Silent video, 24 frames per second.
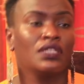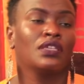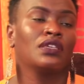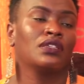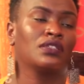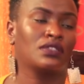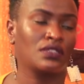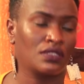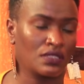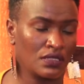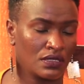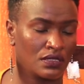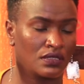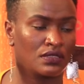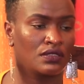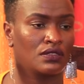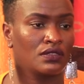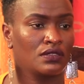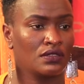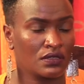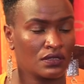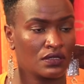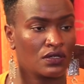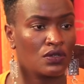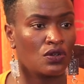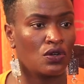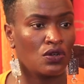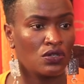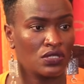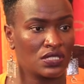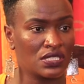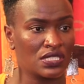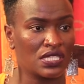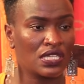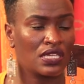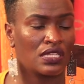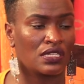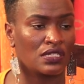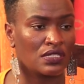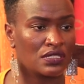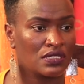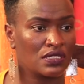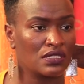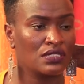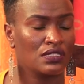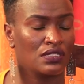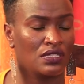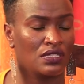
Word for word: Yes. People taking content.